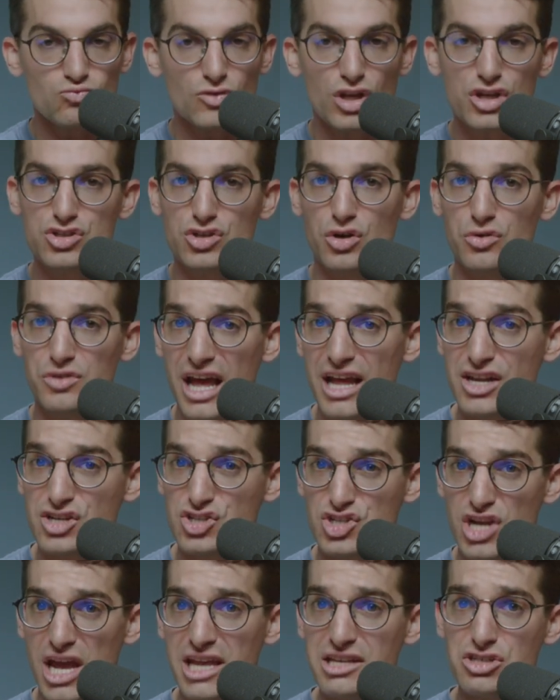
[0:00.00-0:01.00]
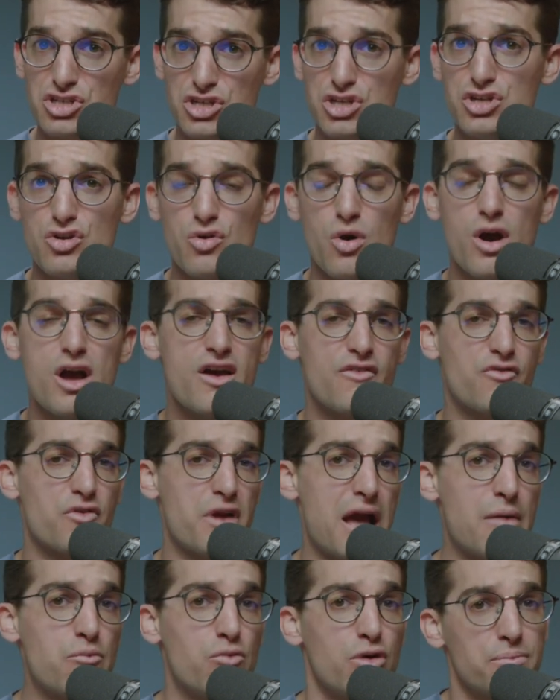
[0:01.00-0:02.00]
So that Gen 2 for
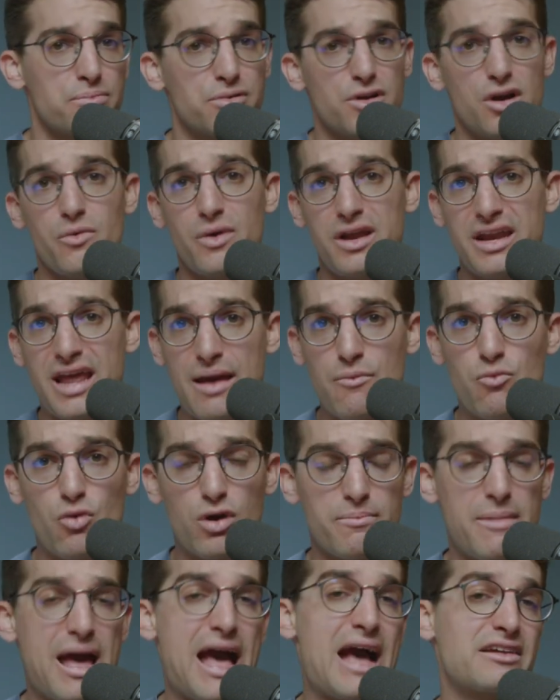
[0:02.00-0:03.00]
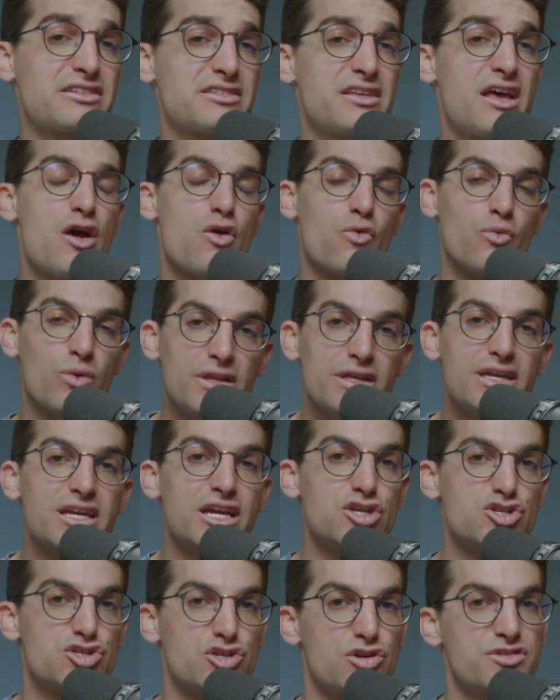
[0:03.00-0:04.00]
M1 Pro and M1 Max really
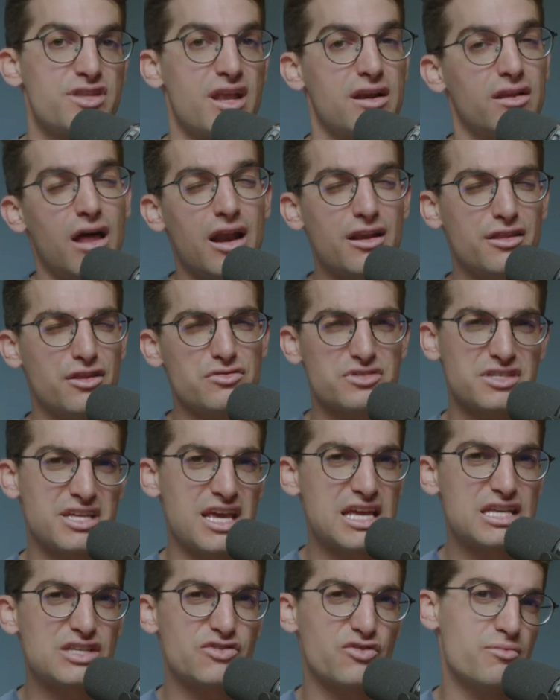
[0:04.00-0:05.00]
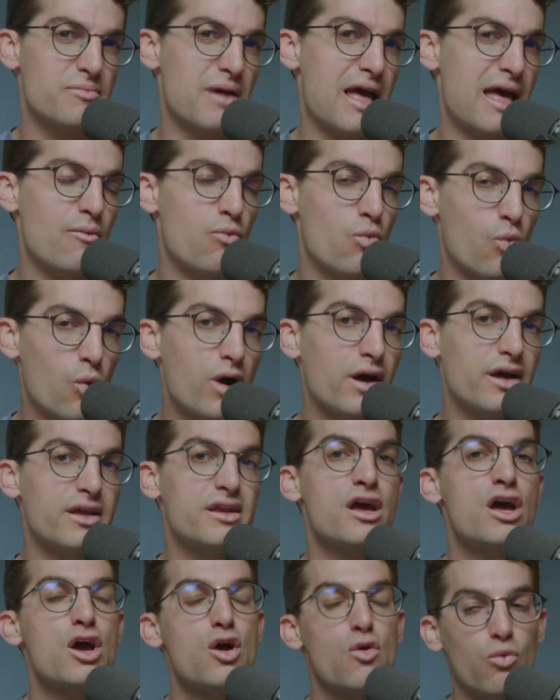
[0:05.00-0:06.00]
ensures that a lot of those kinks from M1
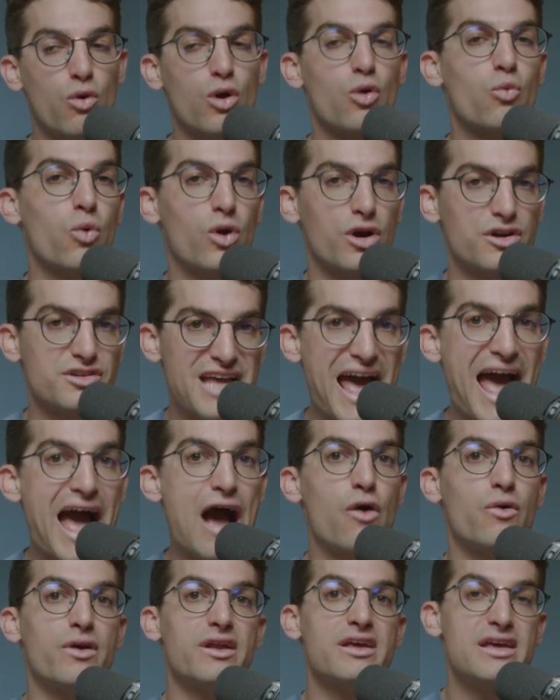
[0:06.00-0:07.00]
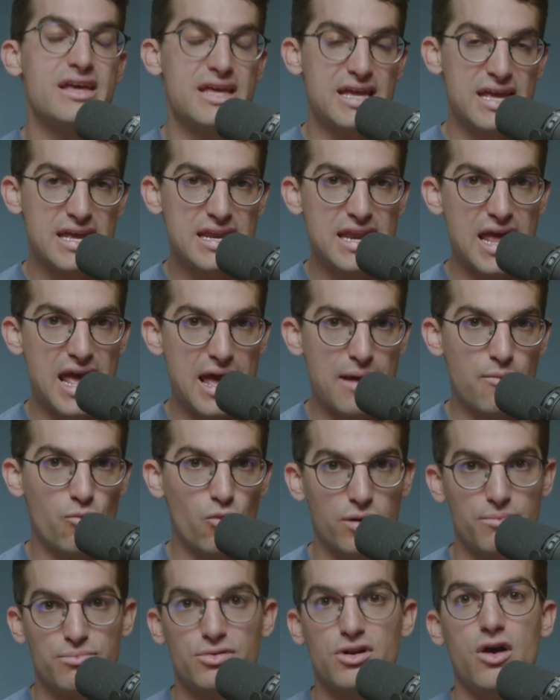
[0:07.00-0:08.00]
were worked out in
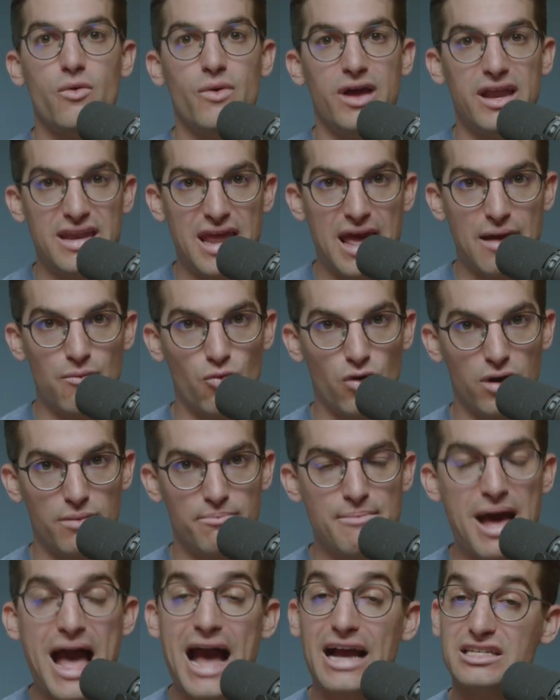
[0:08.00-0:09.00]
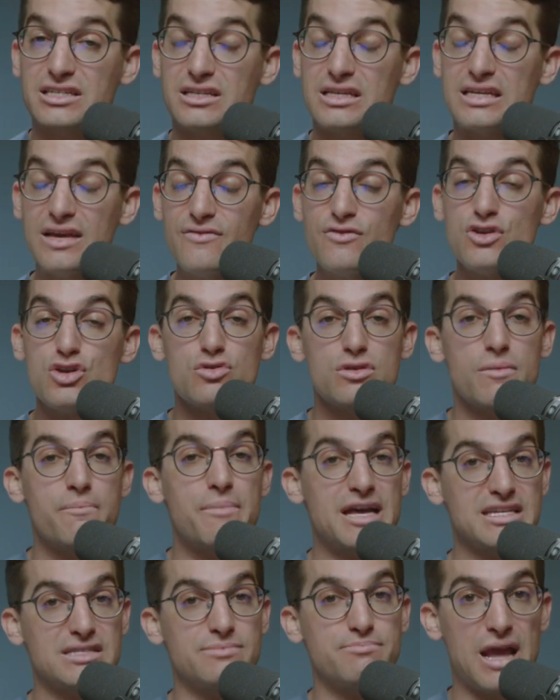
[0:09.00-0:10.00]
M1 Pro and M1 Max, giving you the
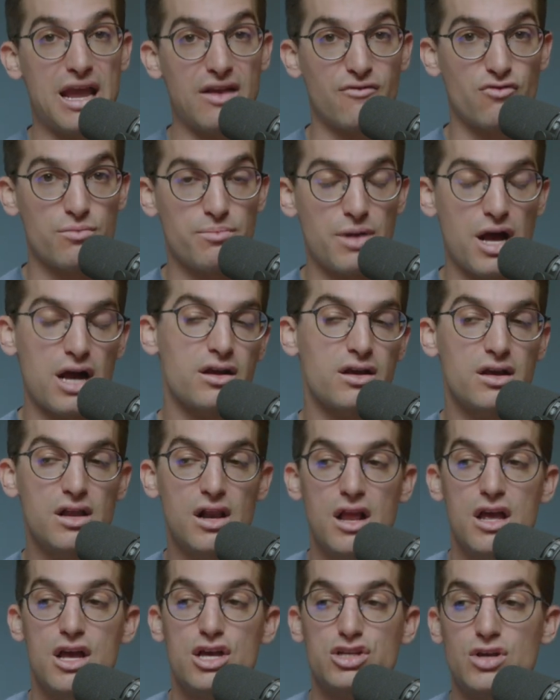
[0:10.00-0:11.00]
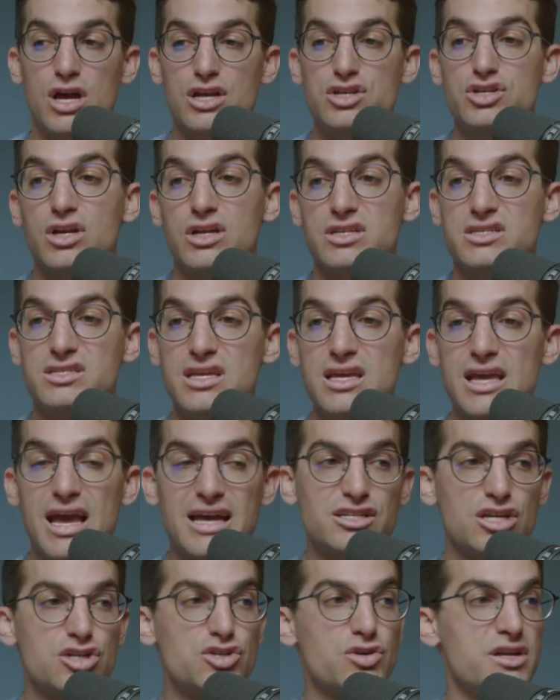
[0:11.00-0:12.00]
best bang for buck. So as you can see,
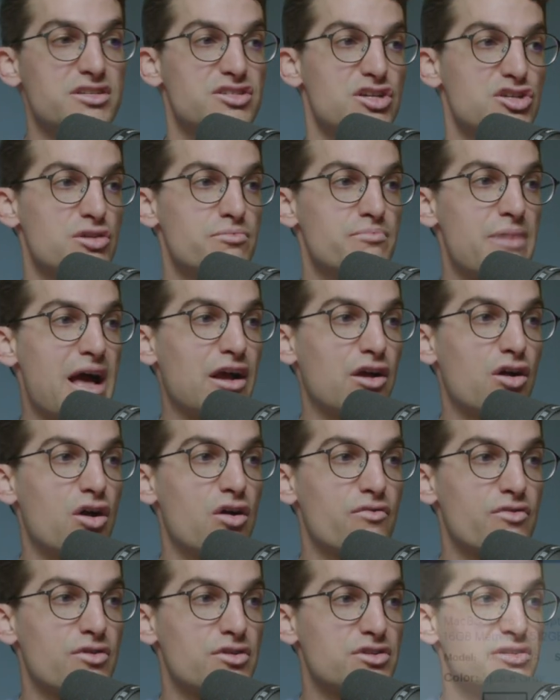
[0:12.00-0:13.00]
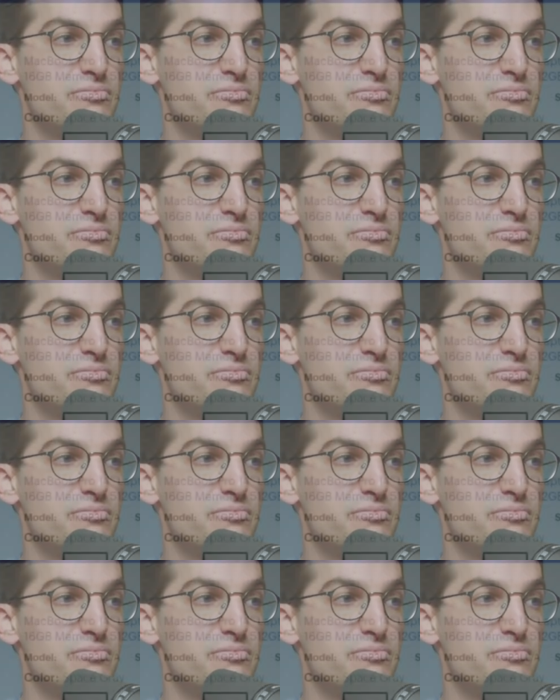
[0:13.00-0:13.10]
as I transition back over to